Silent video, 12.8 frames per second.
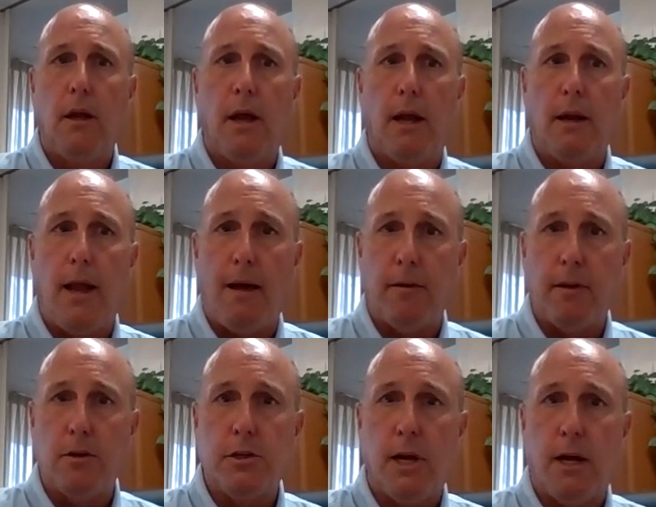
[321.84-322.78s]
and having
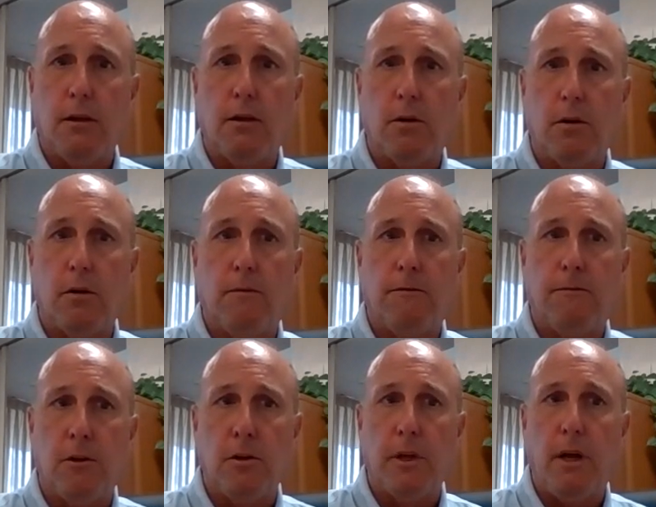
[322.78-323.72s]
their child learn
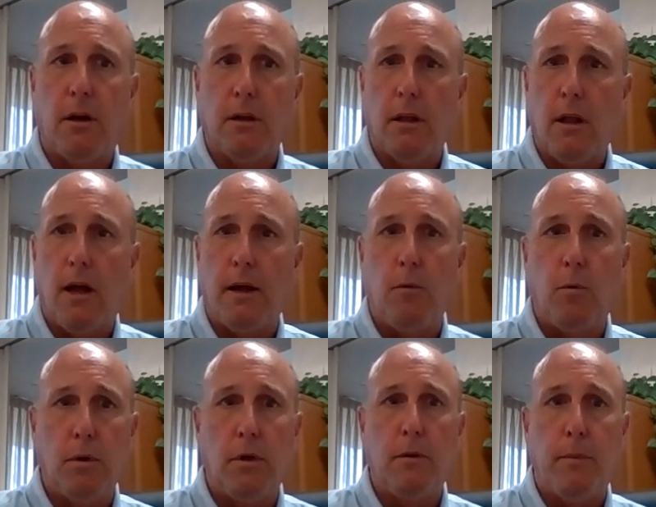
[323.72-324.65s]
fully online
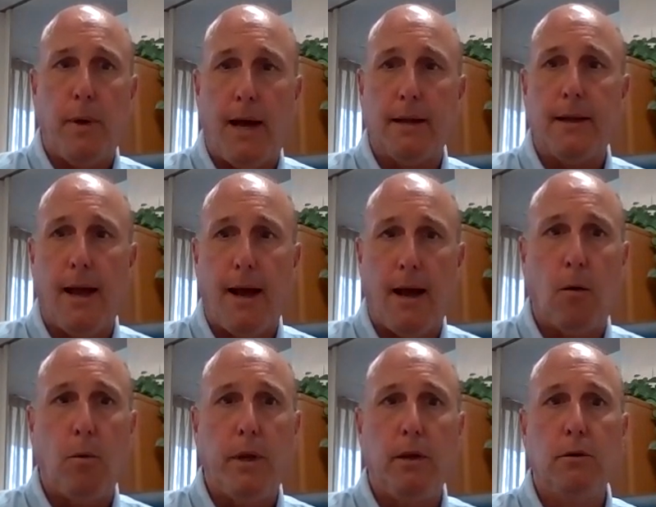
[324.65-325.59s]
will impact
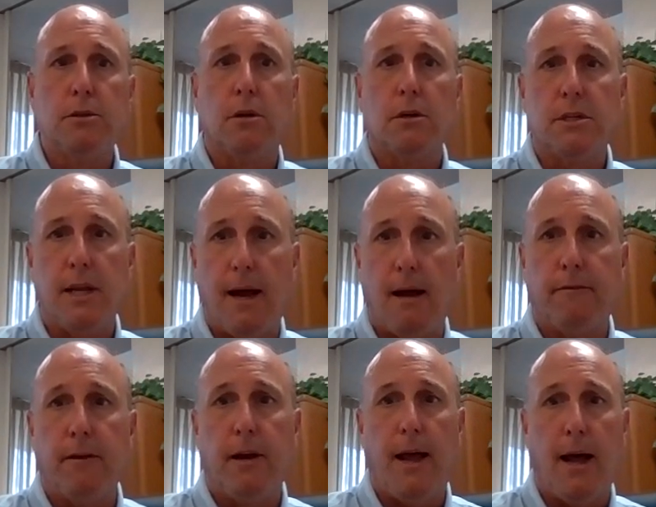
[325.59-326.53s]
how we use our
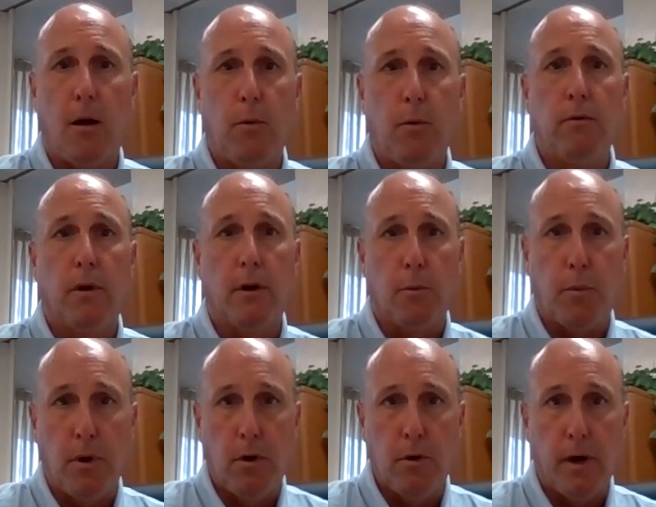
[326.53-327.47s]
staff and how we run our
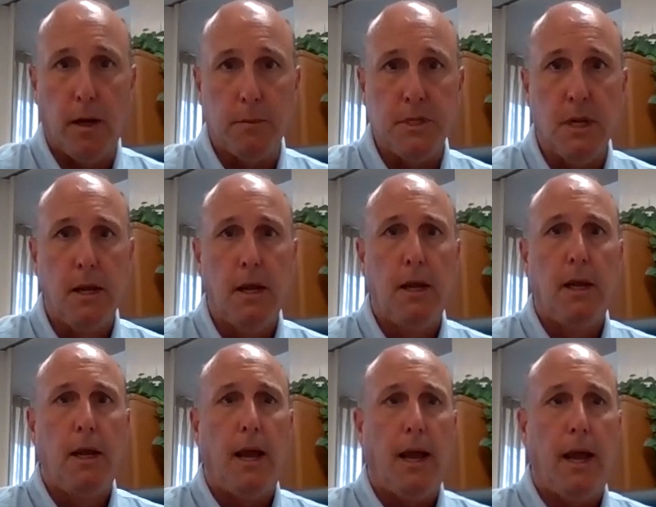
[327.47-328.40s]
programs.
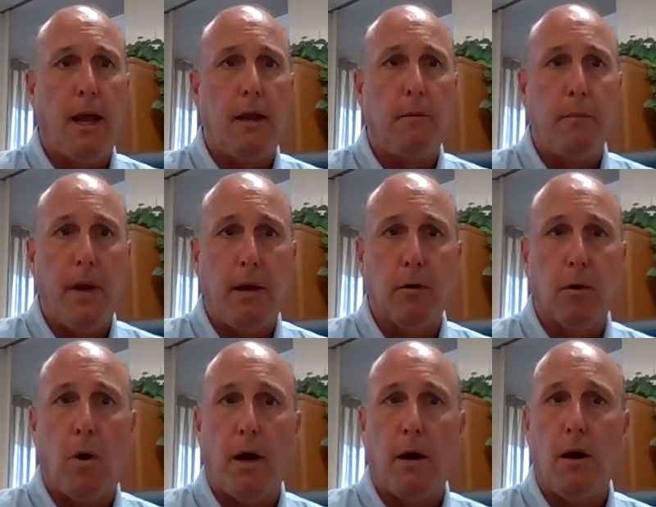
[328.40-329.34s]
And it may
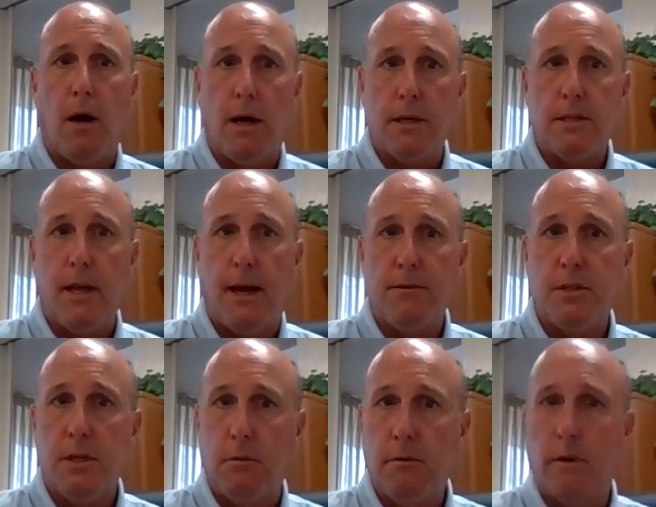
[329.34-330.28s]
require us to have
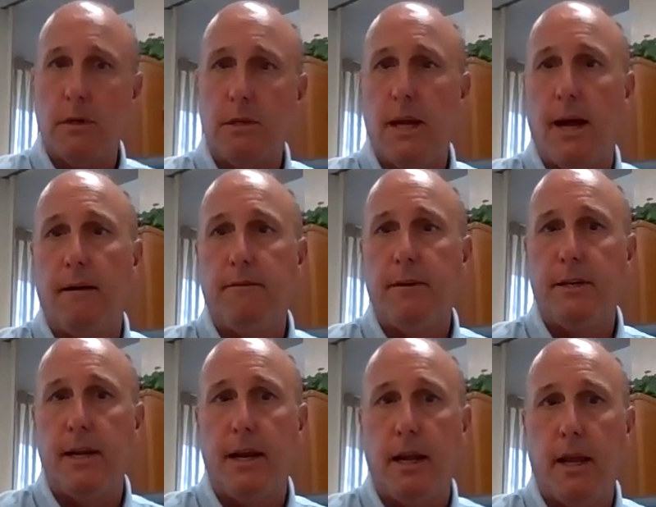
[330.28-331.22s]
some of our staff
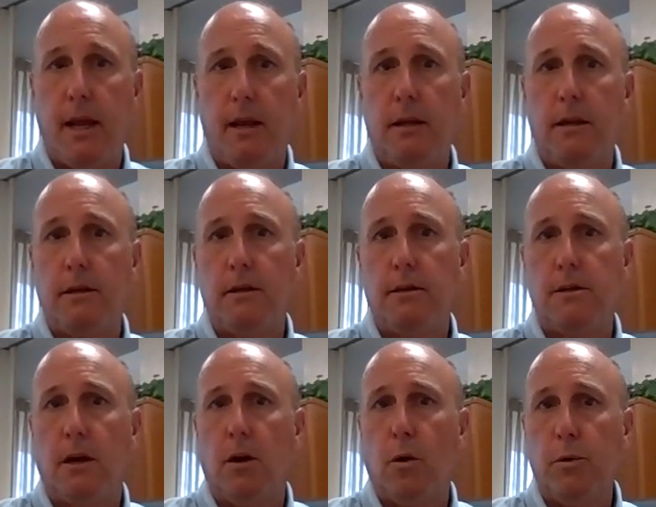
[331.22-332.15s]
dedicated
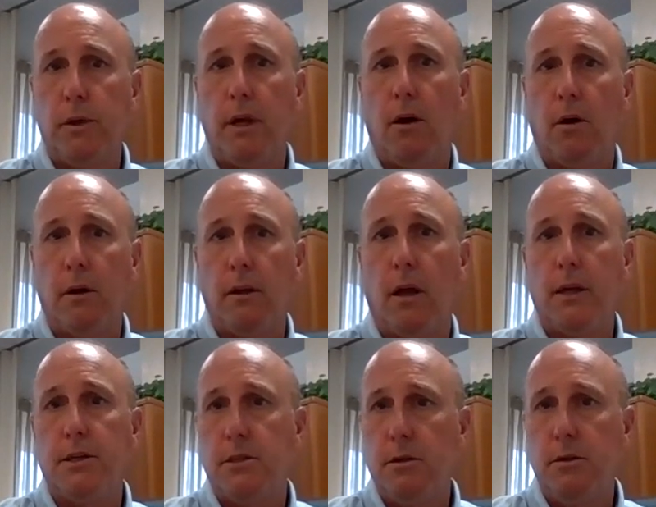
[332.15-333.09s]
to only
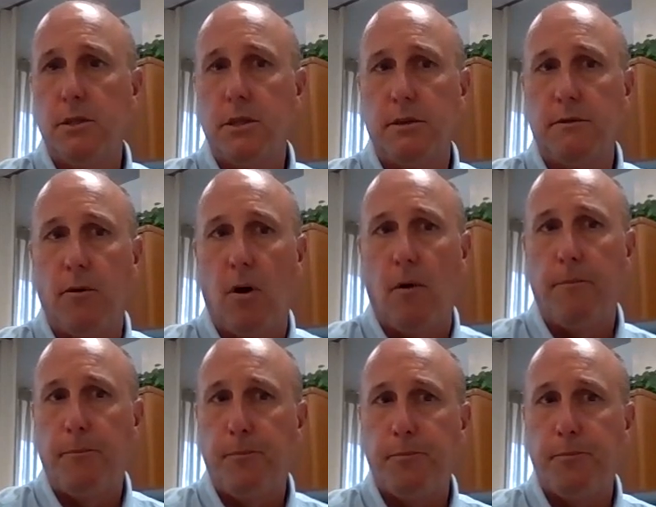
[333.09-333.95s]
online students this fall.